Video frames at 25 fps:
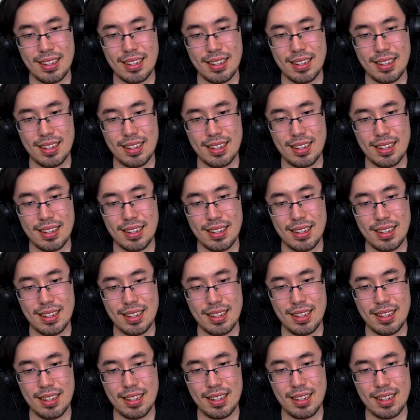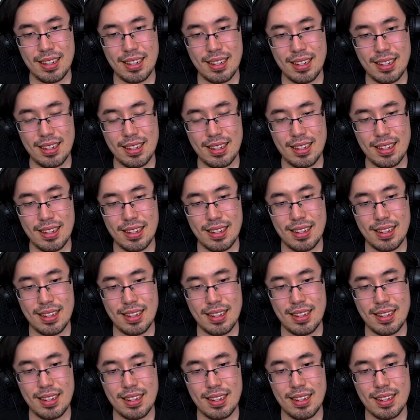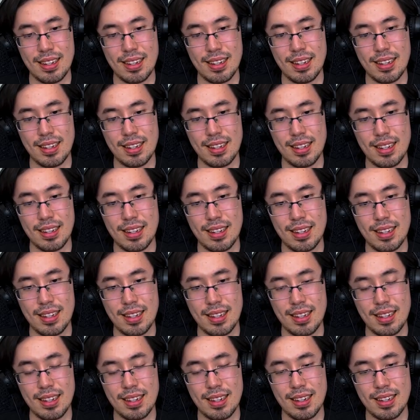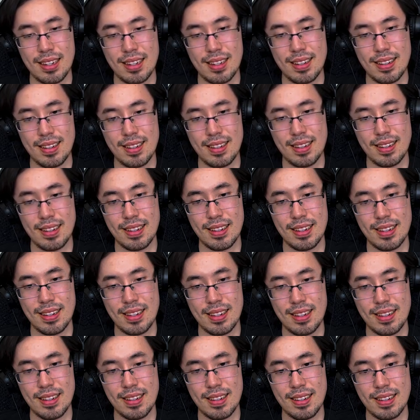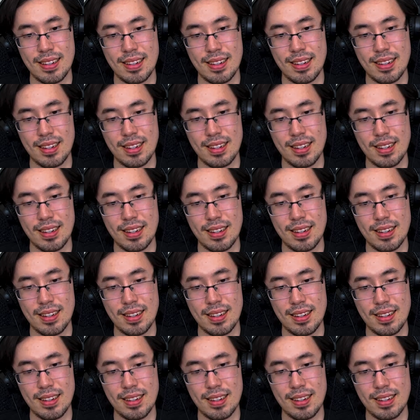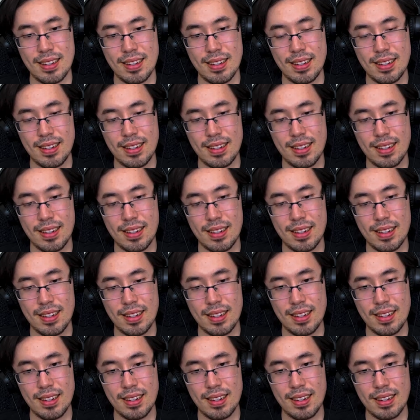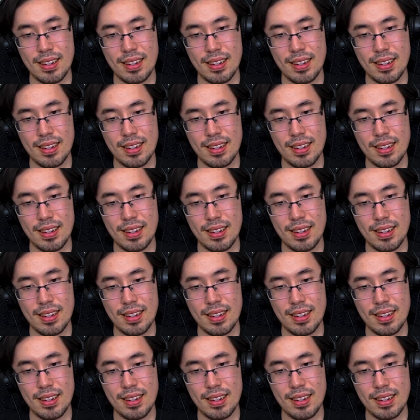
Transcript: The person shown says nothing.